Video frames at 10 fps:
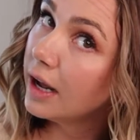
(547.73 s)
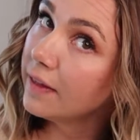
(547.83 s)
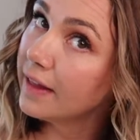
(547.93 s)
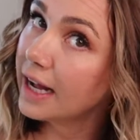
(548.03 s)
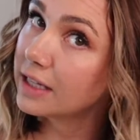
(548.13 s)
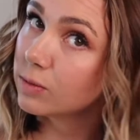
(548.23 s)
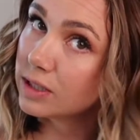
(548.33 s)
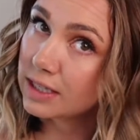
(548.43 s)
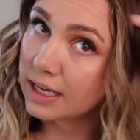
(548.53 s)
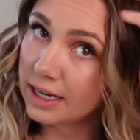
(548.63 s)
And that's
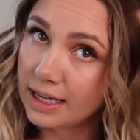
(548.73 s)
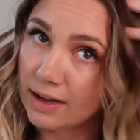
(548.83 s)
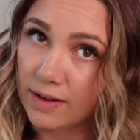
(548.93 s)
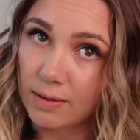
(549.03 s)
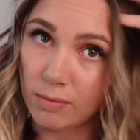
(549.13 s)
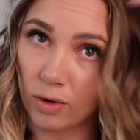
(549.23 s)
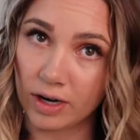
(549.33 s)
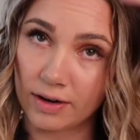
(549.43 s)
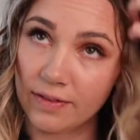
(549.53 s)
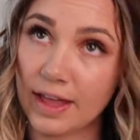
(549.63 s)
what's gonna give it more
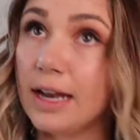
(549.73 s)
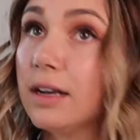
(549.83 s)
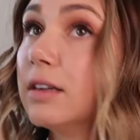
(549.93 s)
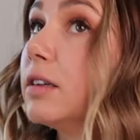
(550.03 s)
of that